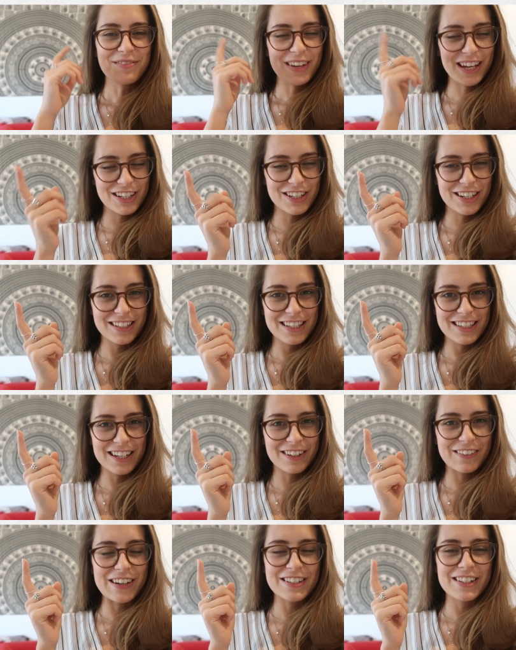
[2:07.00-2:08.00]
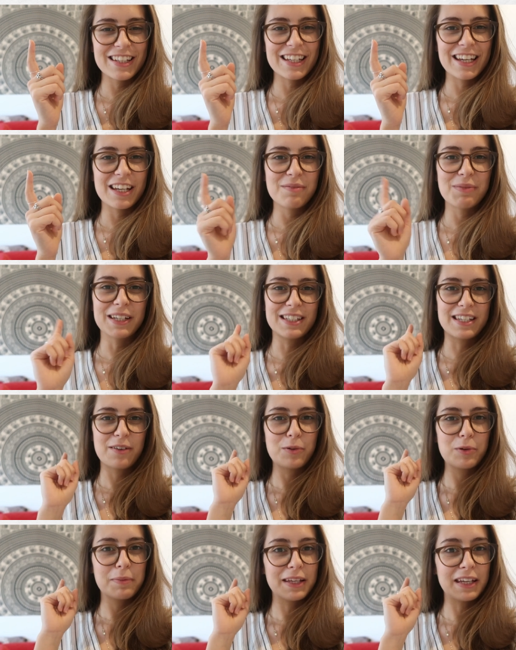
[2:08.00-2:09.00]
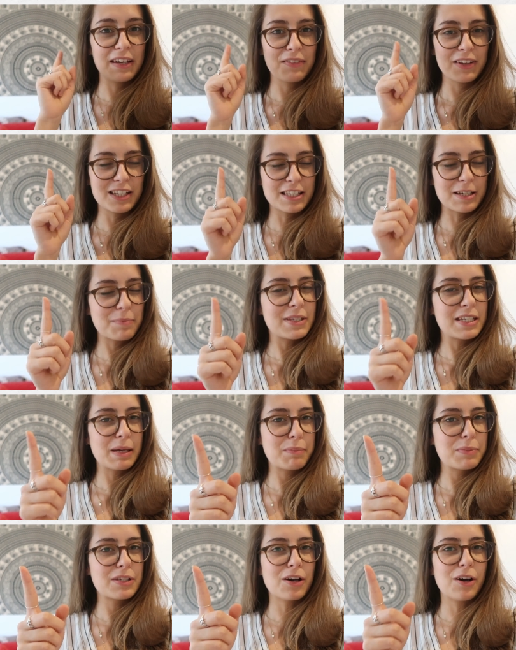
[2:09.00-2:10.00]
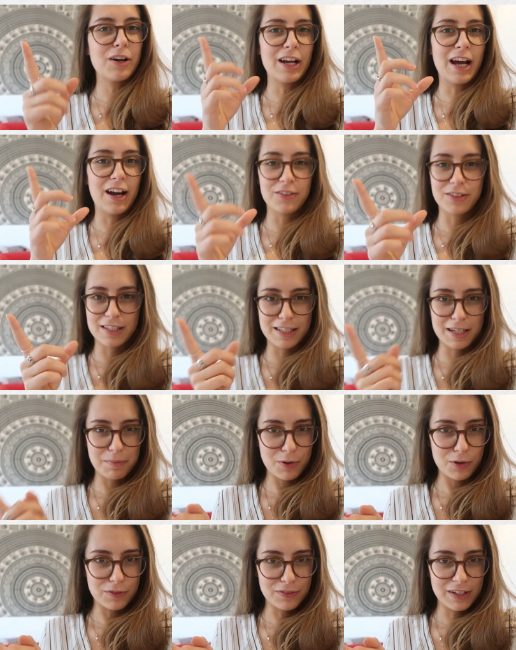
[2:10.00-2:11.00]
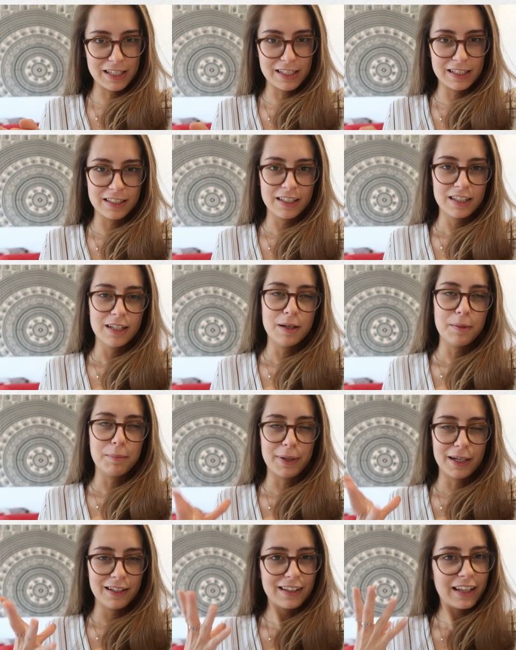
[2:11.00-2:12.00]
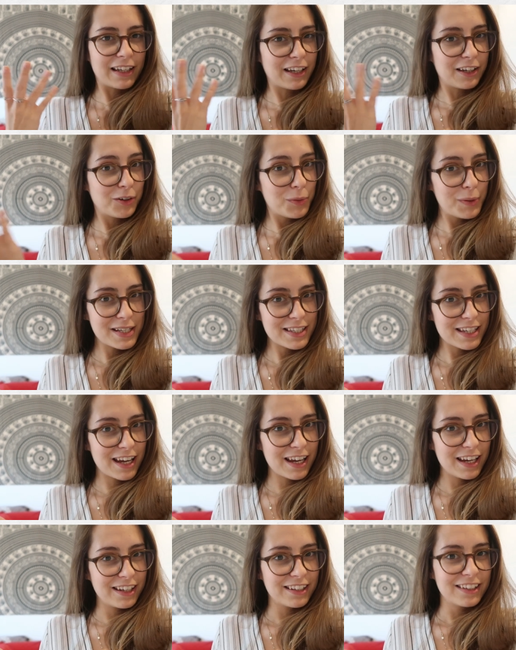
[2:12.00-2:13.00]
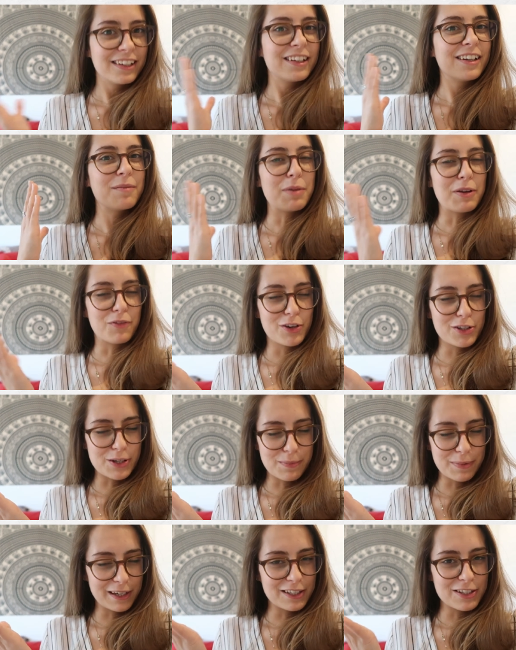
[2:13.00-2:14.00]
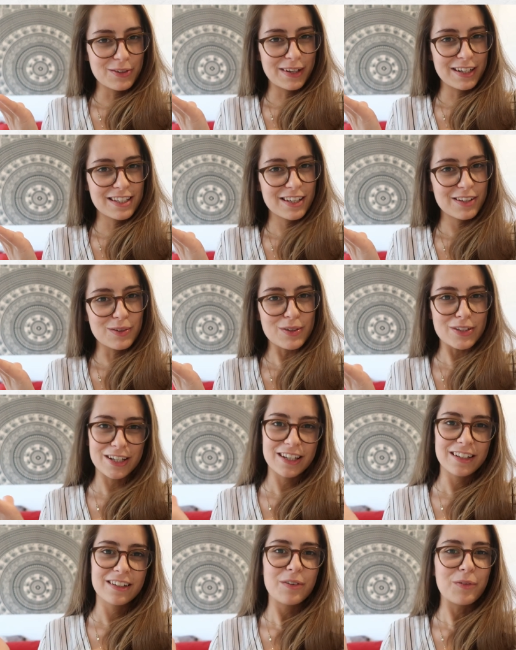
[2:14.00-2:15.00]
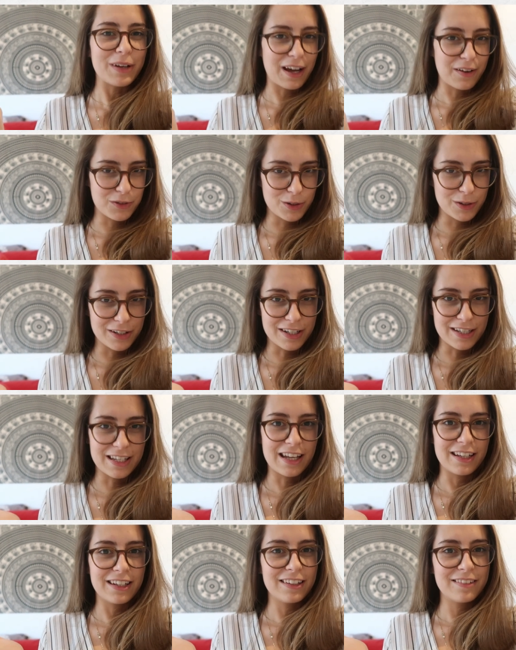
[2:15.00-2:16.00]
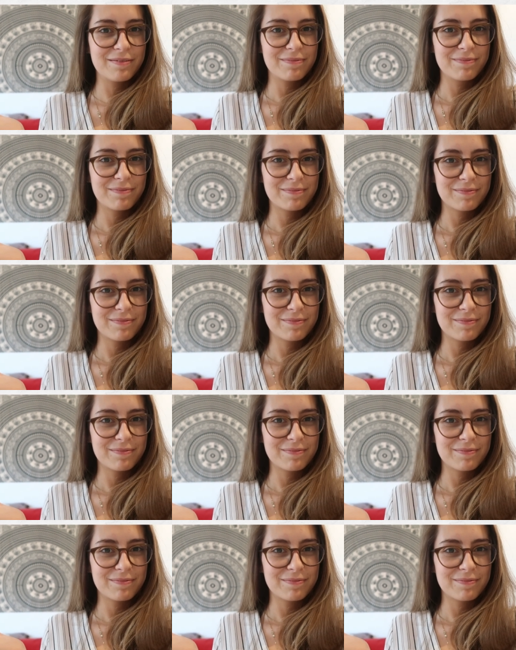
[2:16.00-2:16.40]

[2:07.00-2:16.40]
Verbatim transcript: Make sure to stick around to the end because I will be giving some tips on how to stay motivated. But like I always say, before jumping into any solution, you have to understand it.